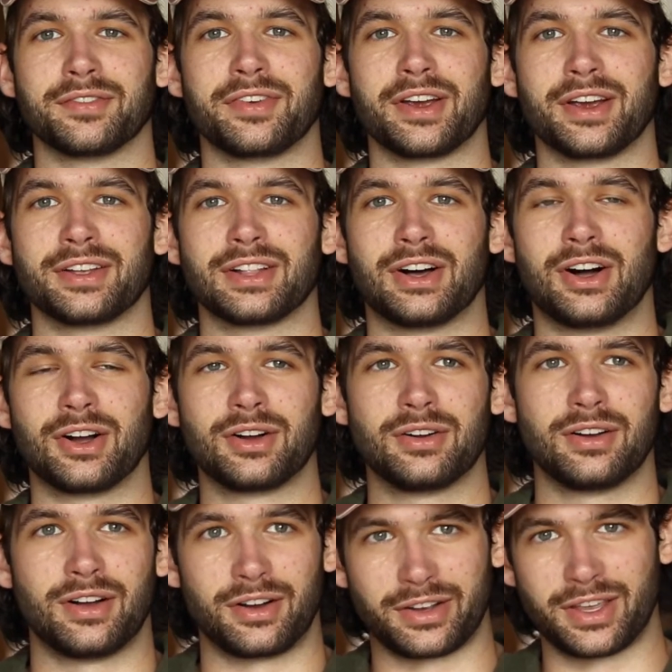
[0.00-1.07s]
very
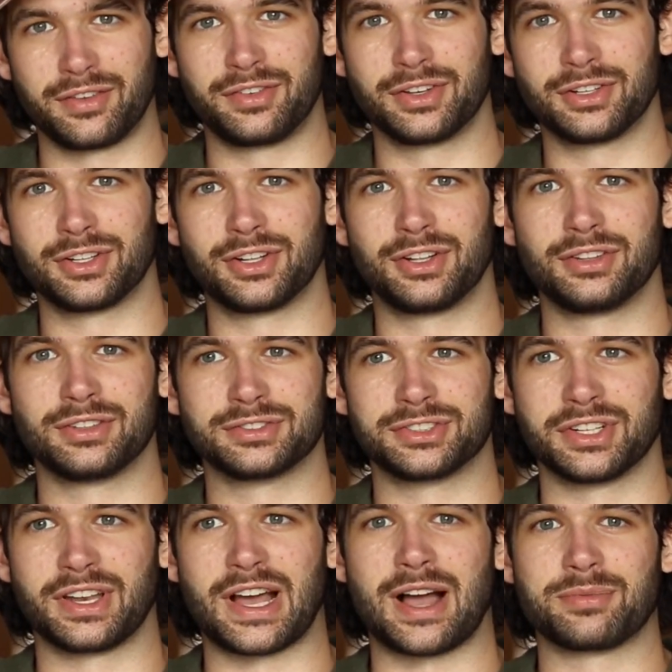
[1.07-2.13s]
long, I'll give you a little
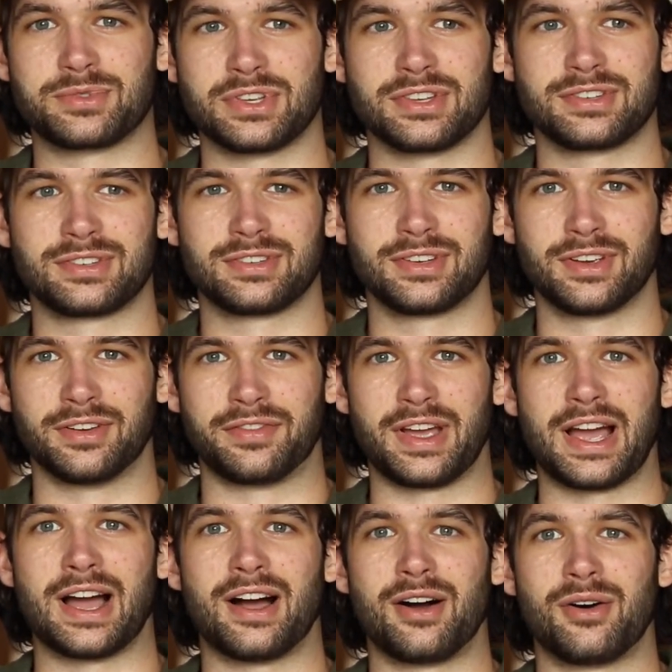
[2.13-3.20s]
synopsis of
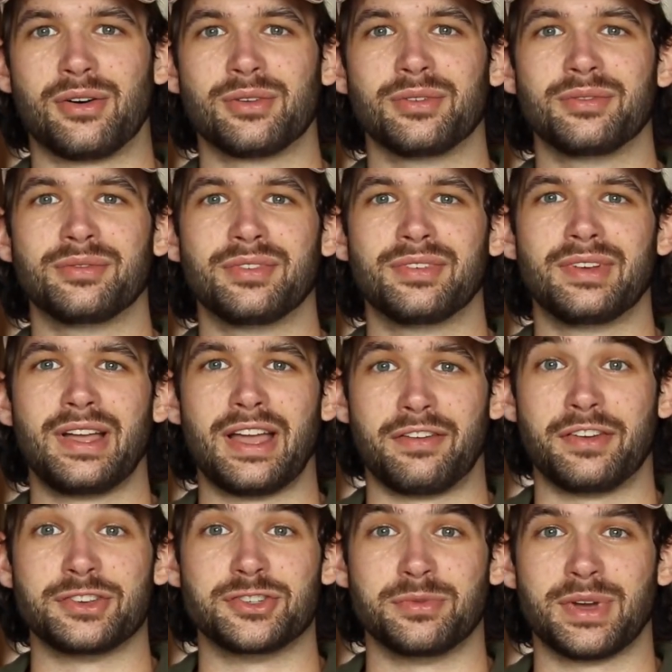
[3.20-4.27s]
how
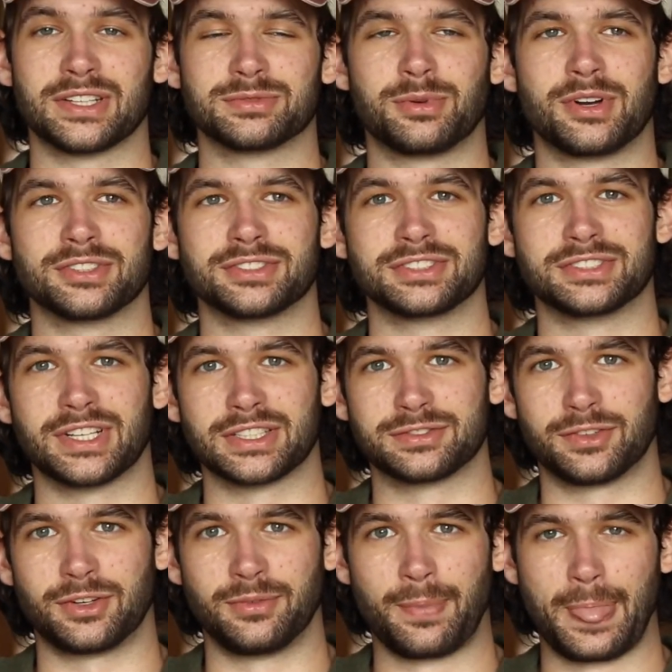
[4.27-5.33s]
FSU basketball is
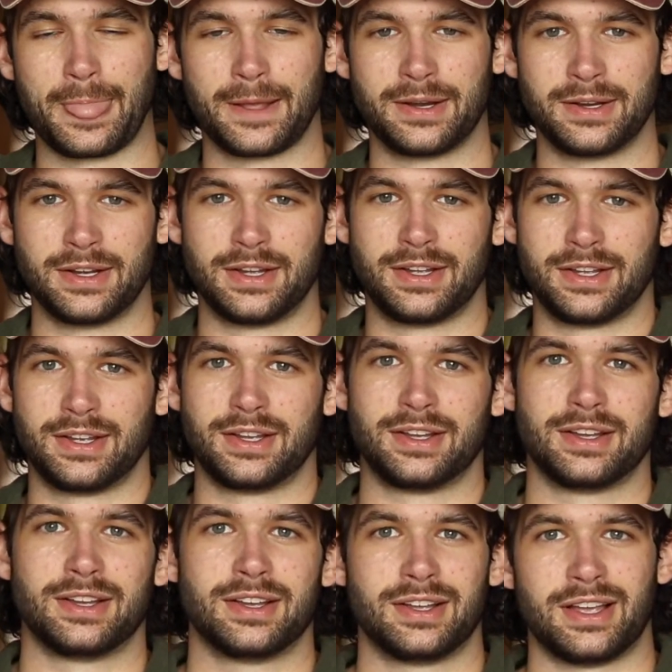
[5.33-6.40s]
successful.
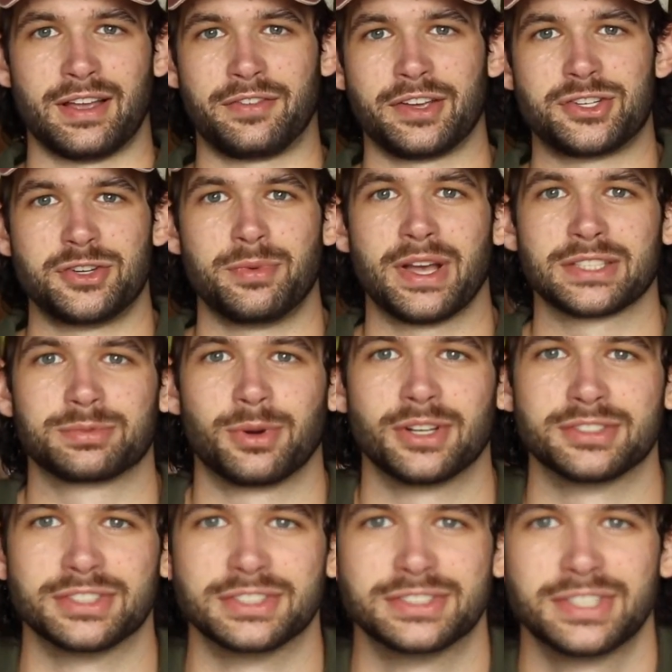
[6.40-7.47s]
FSU basketball
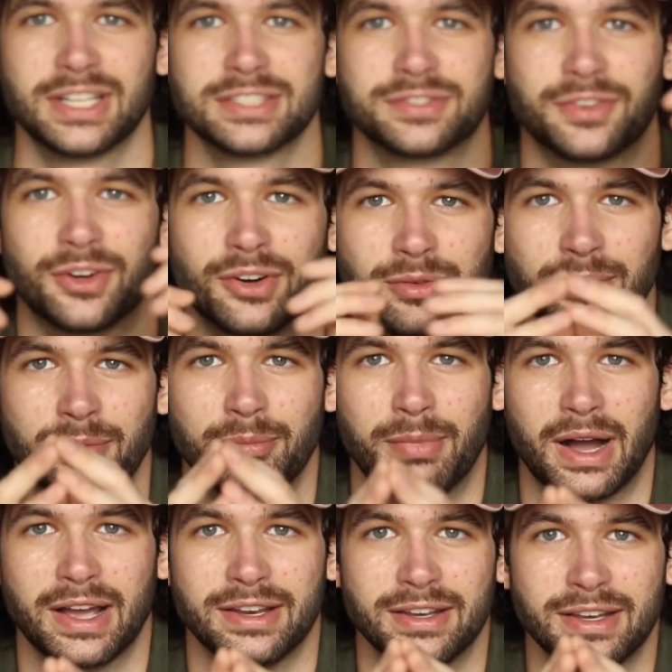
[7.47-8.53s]
is successful
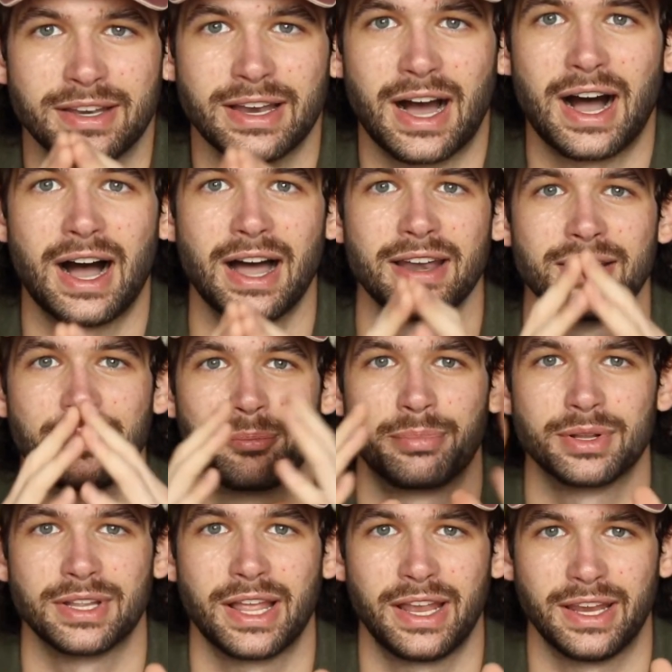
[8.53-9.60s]
by not
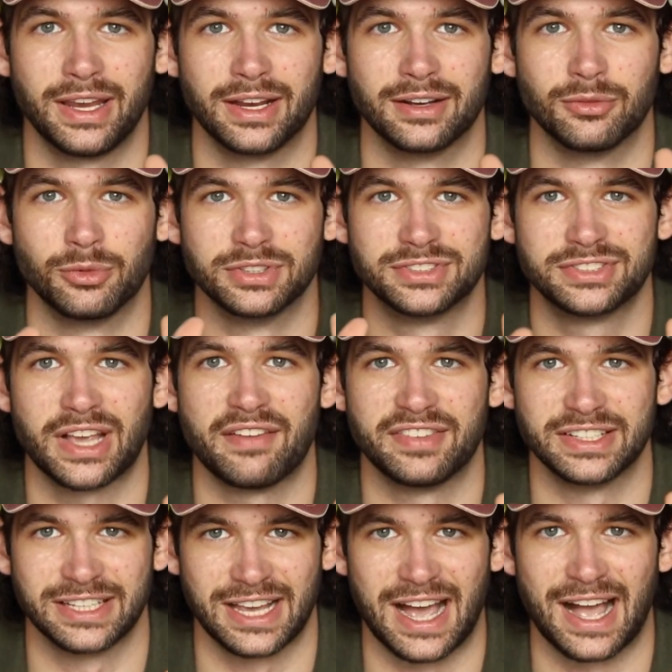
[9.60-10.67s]
playing with
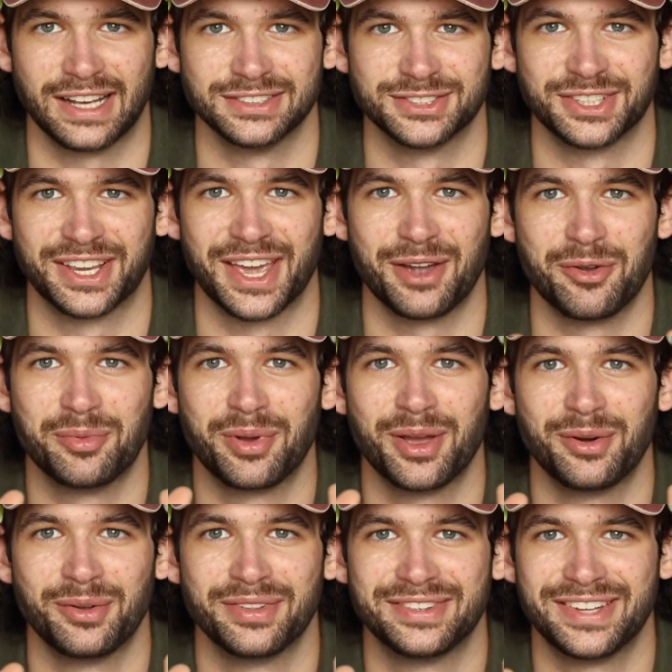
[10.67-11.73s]
seven guys, okay? We play
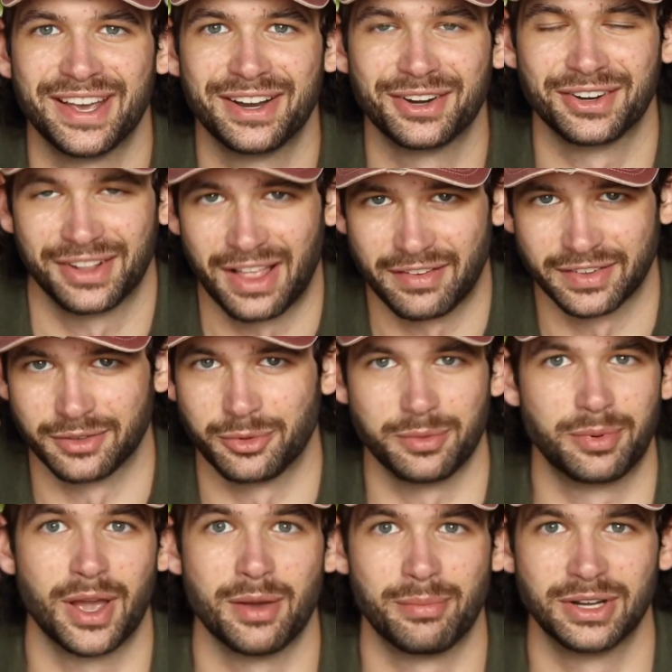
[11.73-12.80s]
with 10 or 11. We
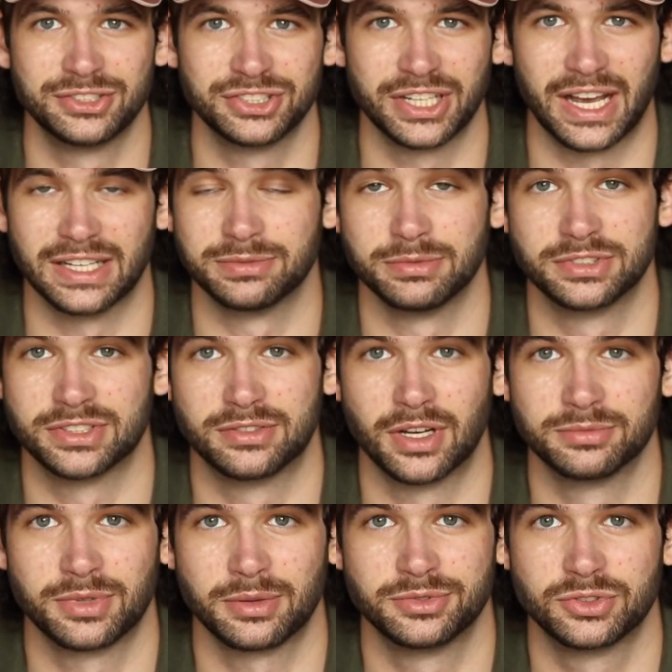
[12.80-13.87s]
play a bunch of guys,
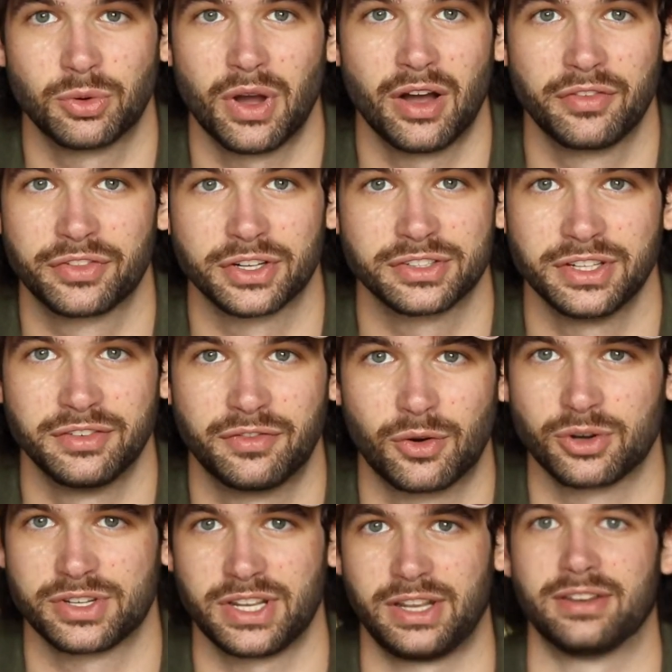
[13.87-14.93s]
sometimes 12, 13,
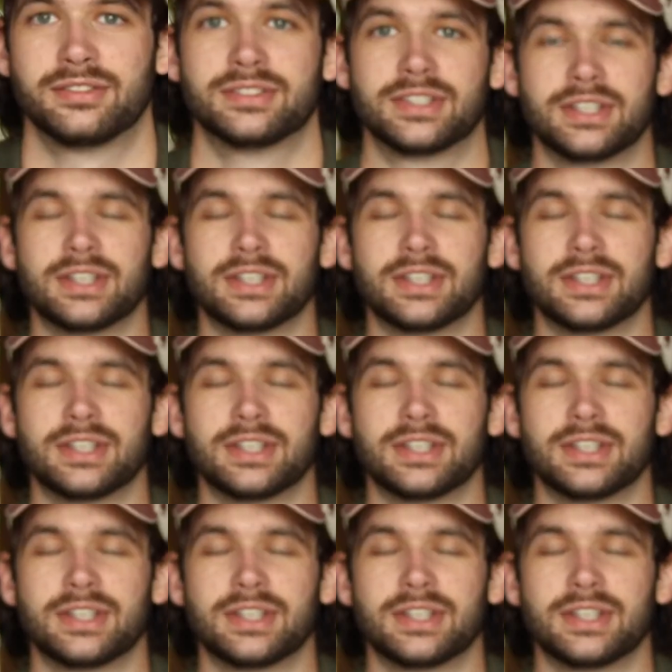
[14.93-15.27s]
14.